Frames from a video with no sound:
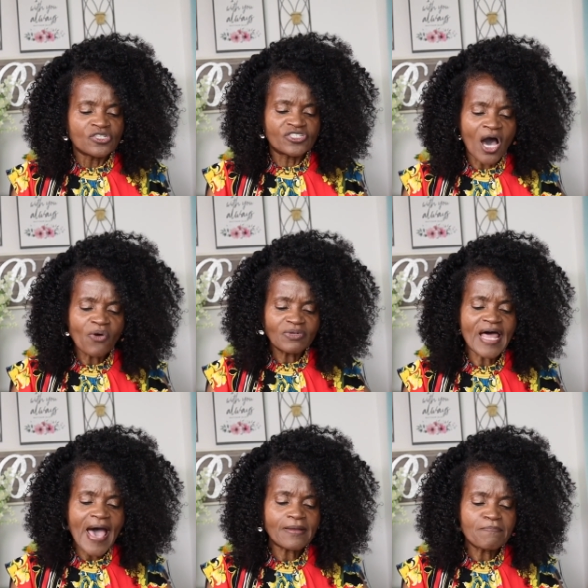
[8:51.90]
Don't
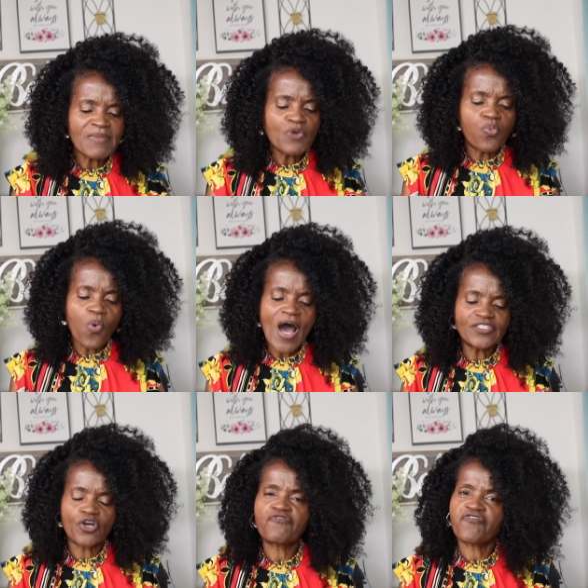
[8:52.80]
let me
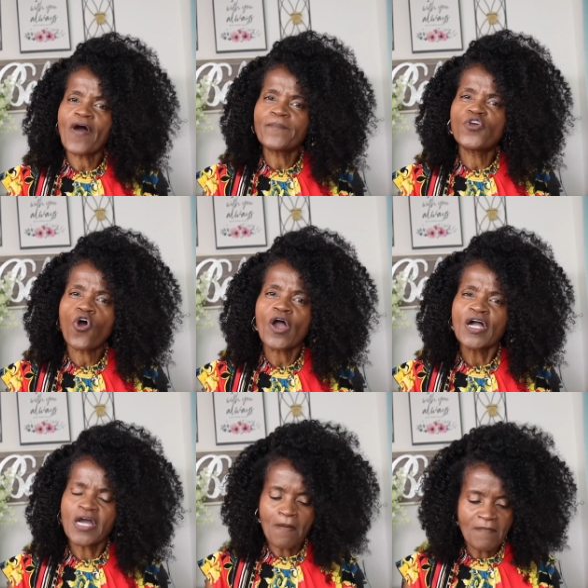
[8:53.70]
wander from your
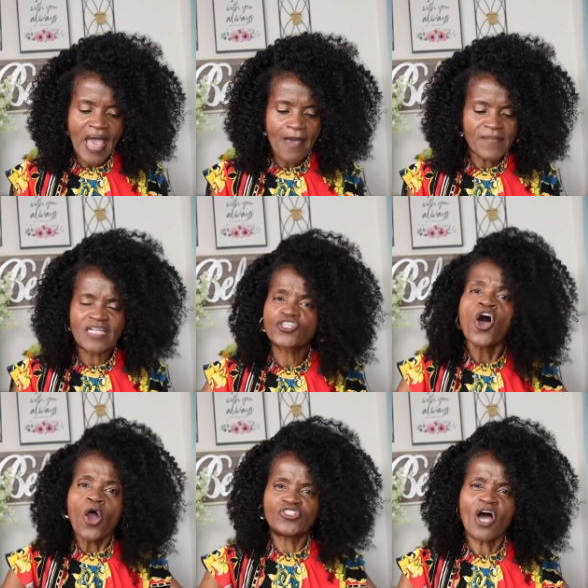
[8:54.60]
commandments
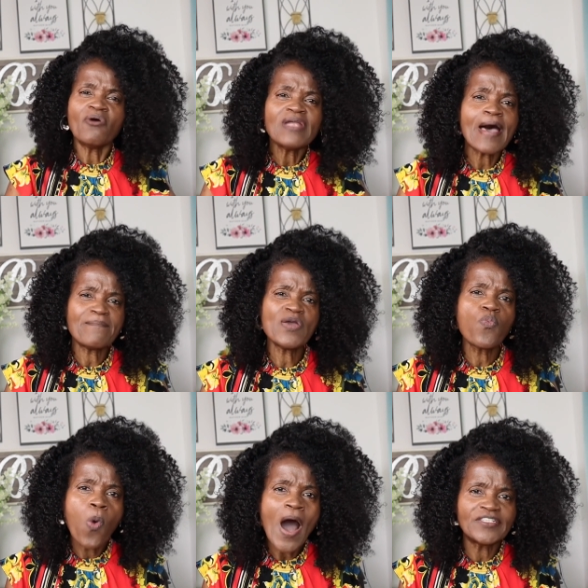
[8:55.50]
or don't let me
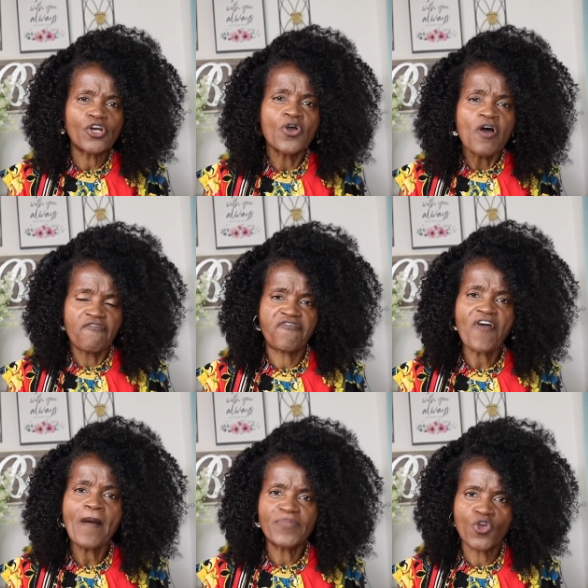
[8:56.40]
wander
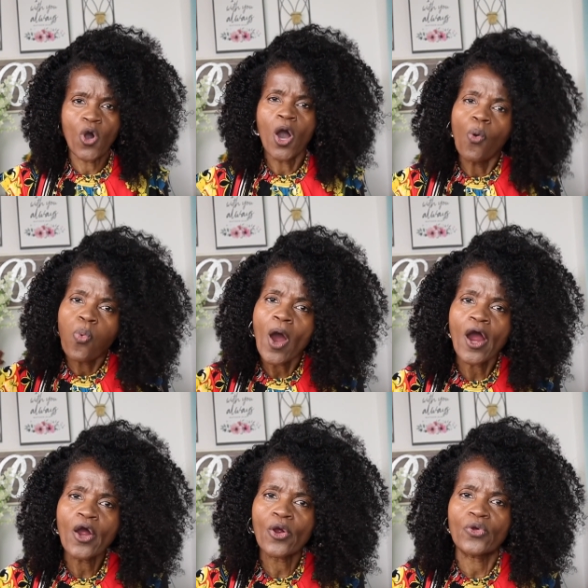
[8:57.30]
from your
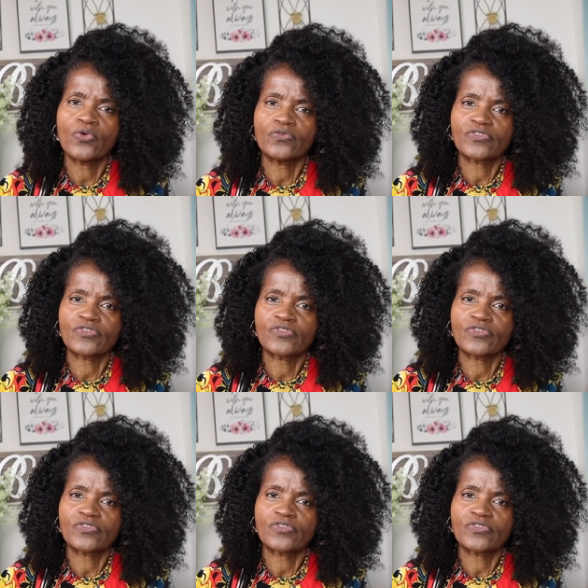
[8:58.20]
word